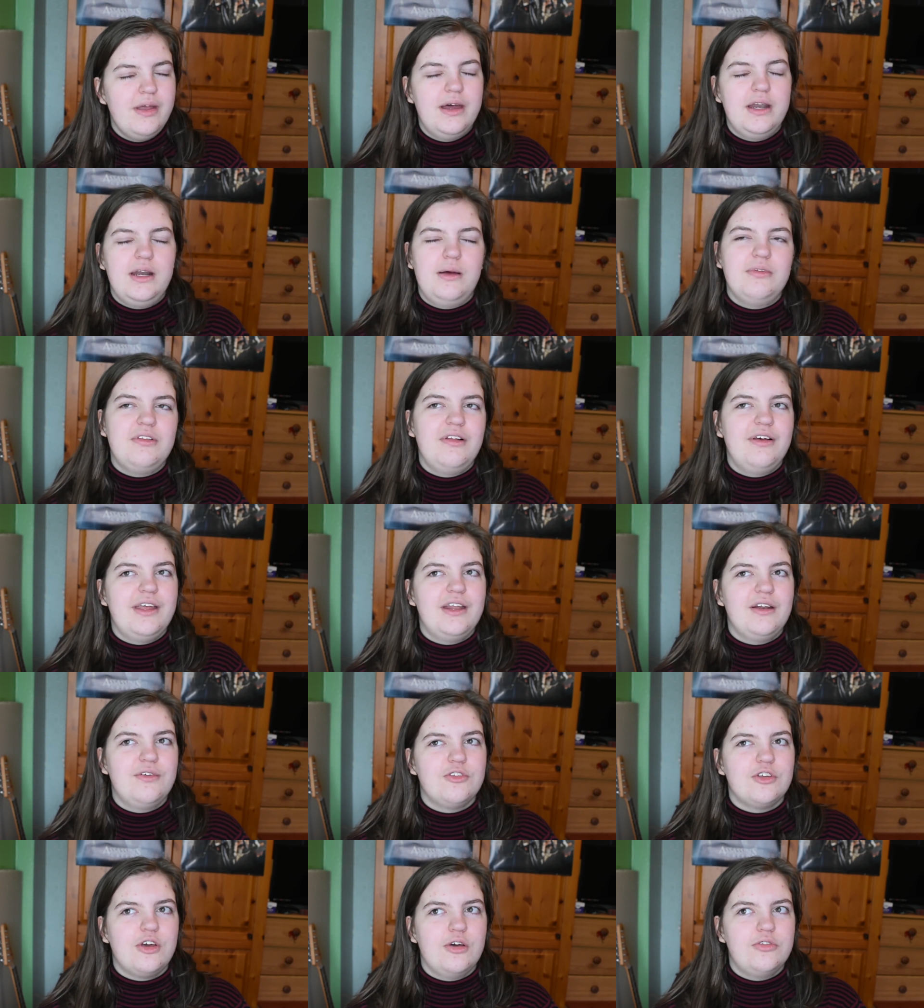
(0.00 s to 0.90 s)
and I was lucky
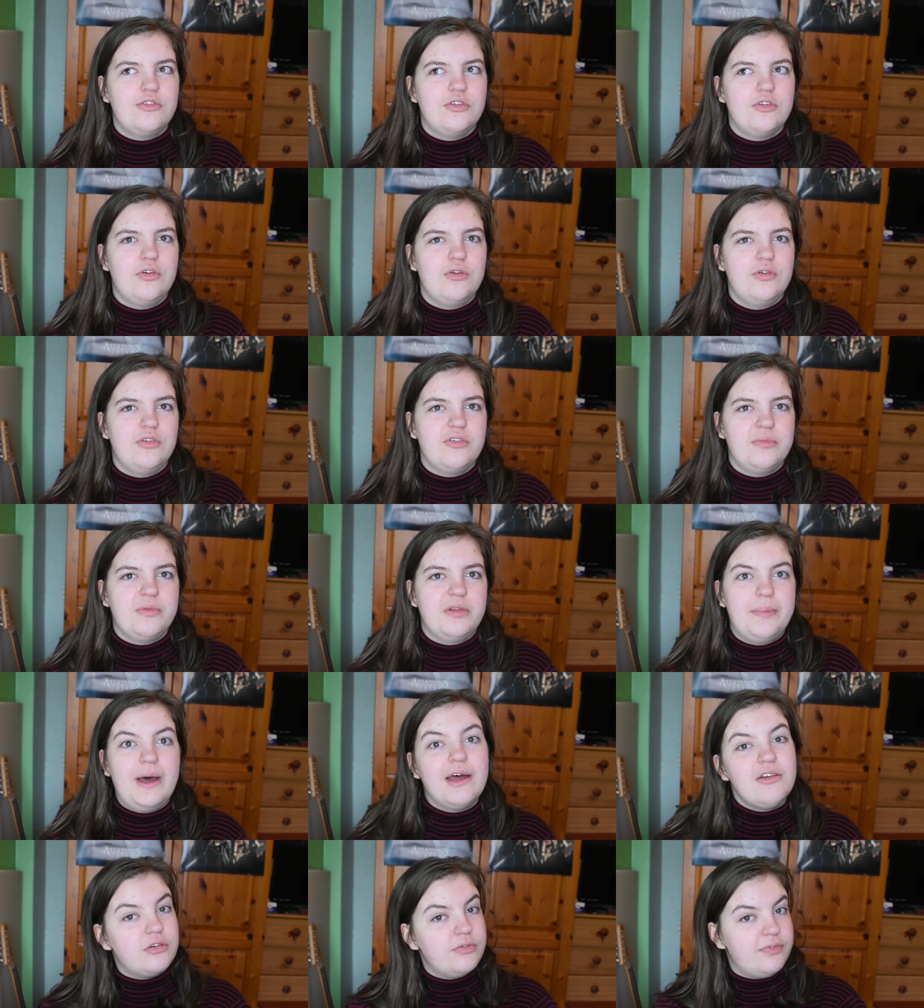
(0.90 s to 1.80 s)
enough to go to some of the
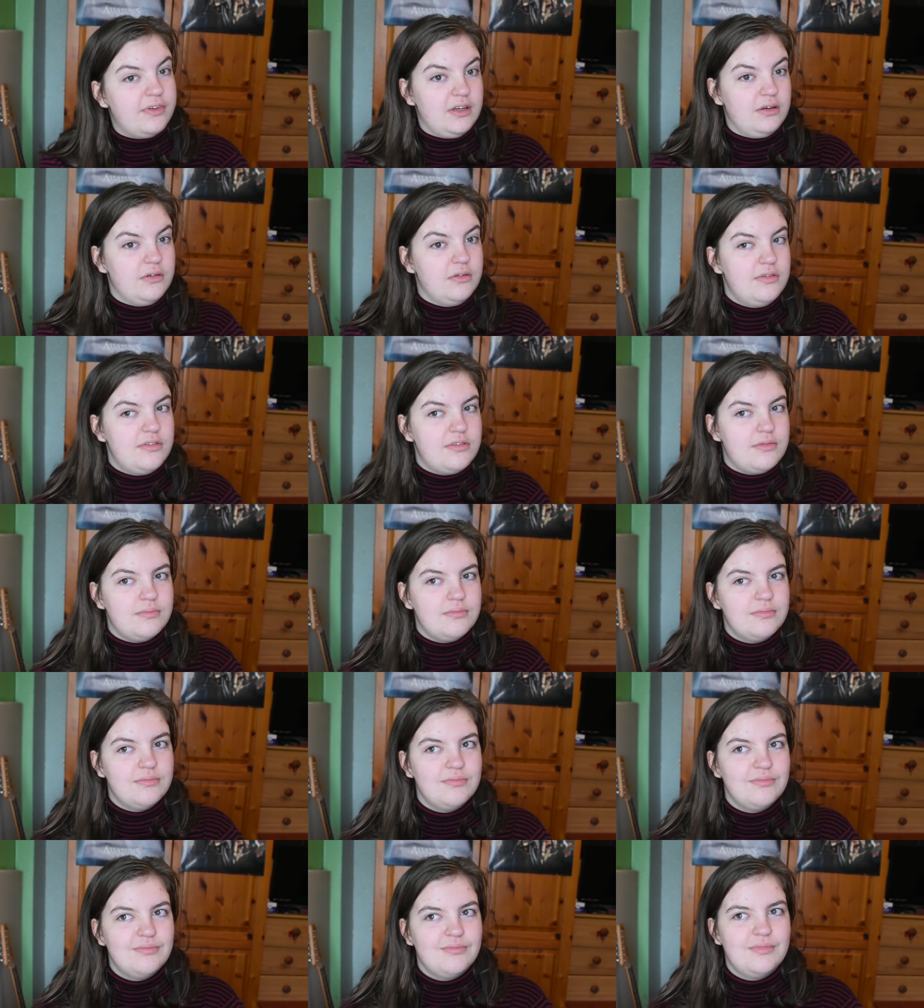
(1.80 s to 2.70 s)
battlefields
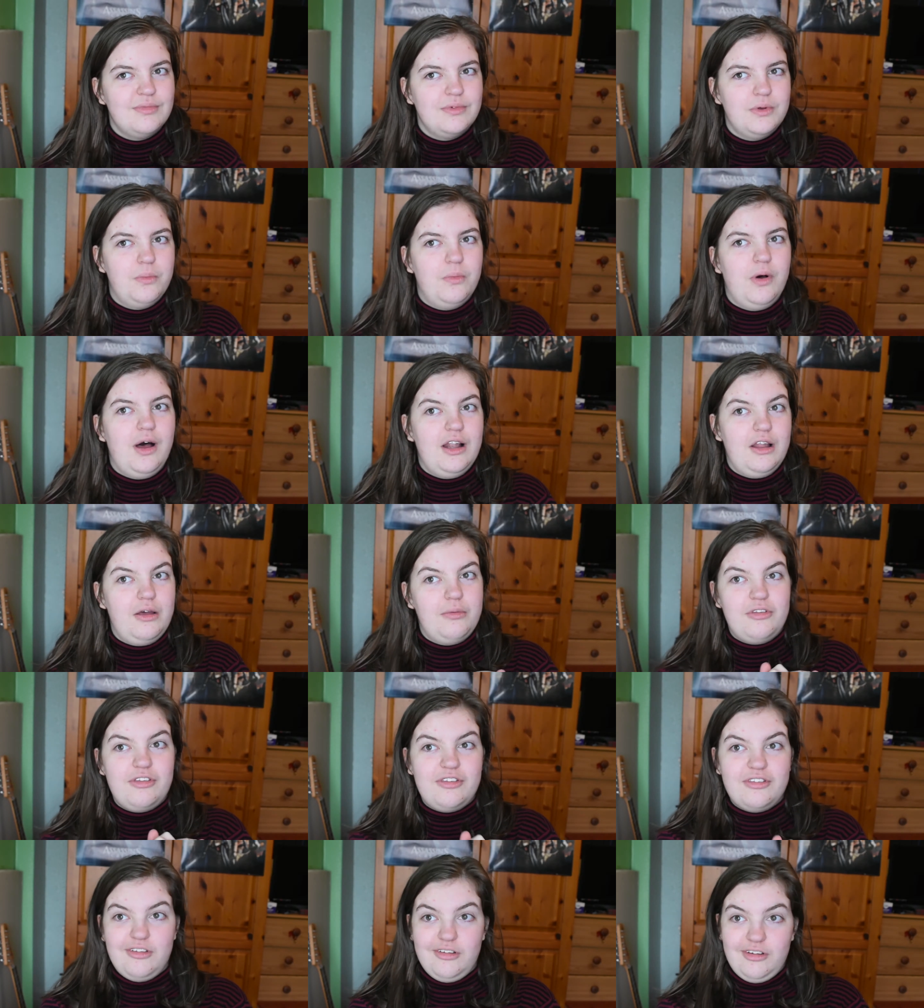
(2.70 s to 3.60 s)
while I
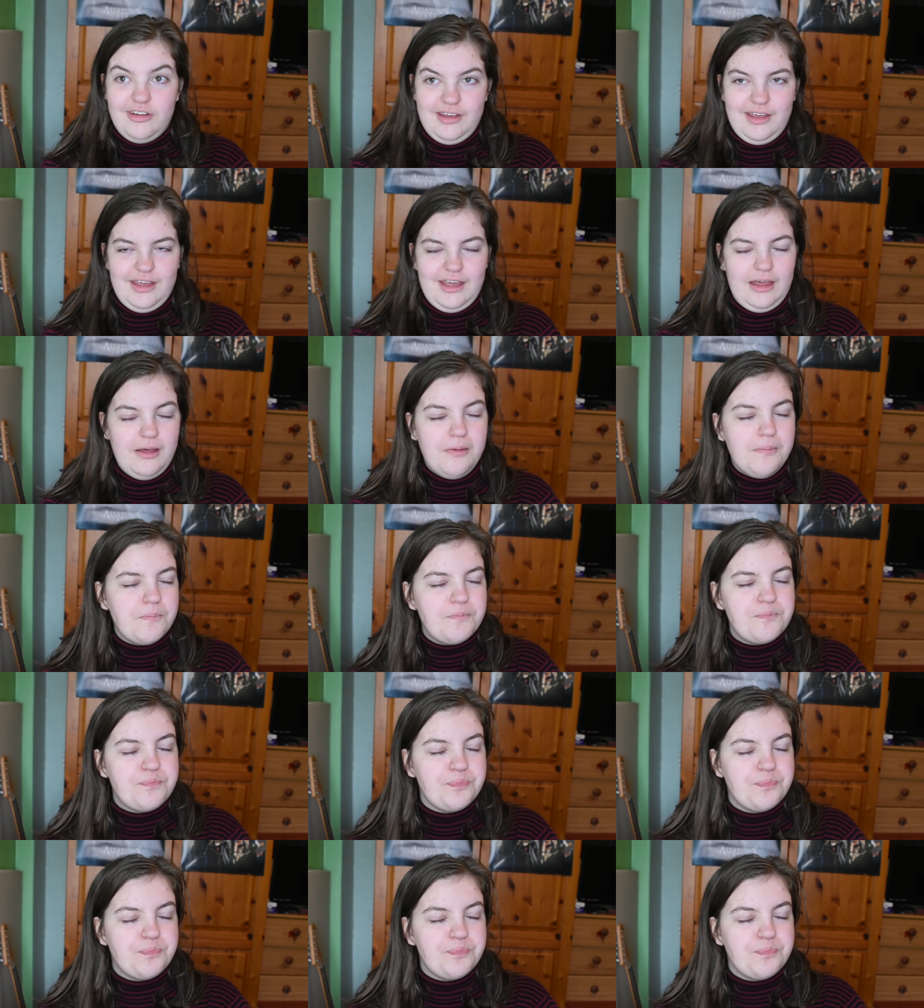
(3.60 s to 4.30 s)
was studying it.